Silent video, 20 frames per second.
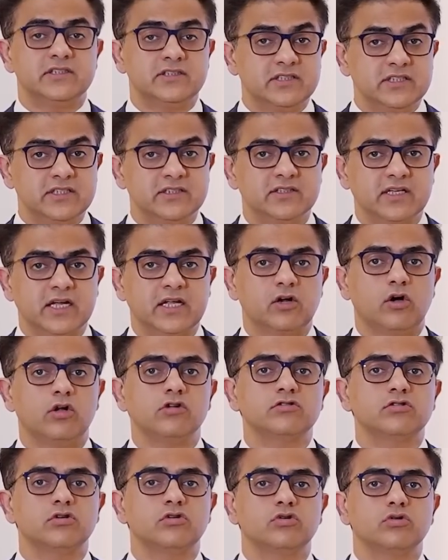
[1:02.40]
disease and
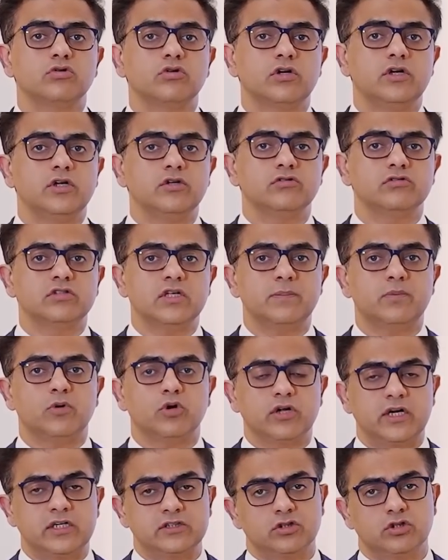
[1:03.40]
also to reduce the
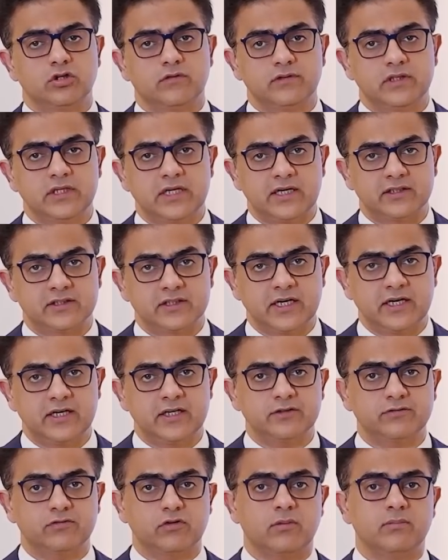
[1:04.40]
progression of the
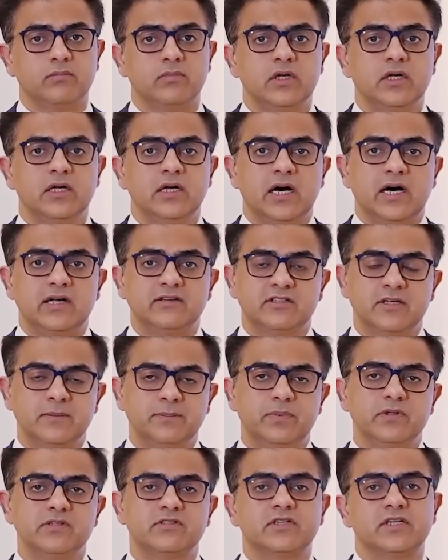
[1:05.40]
arthritis from a
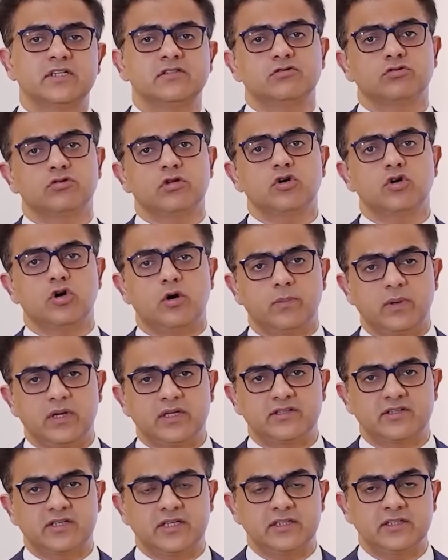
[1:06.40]
simple stage to a
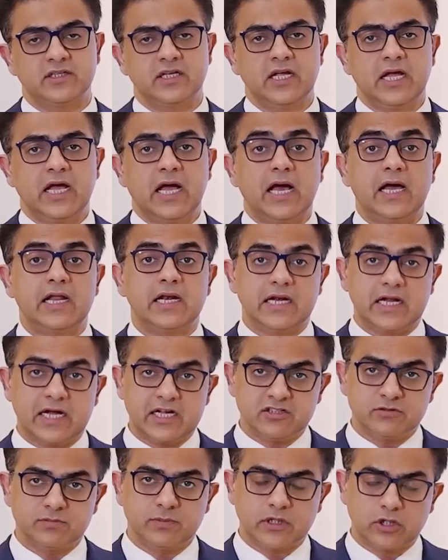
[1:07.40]
complex stage. And
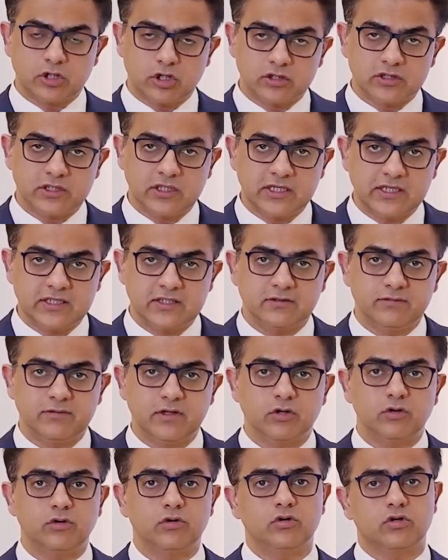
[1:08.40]
last but not the least, we
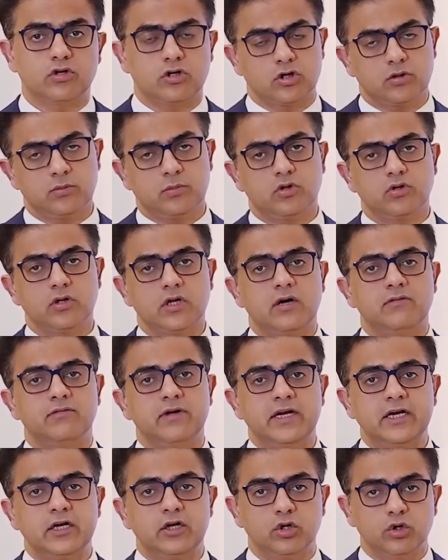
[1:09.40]
are going to talk about a
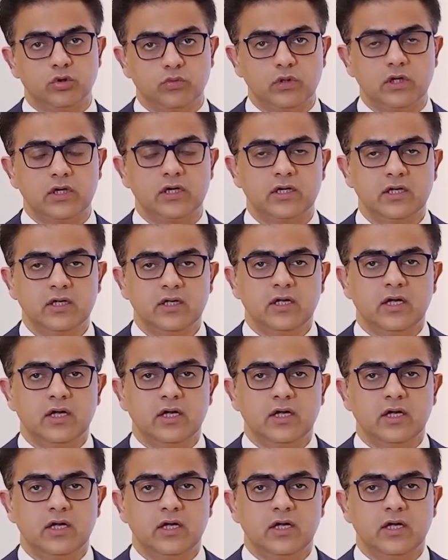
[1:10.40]
very novel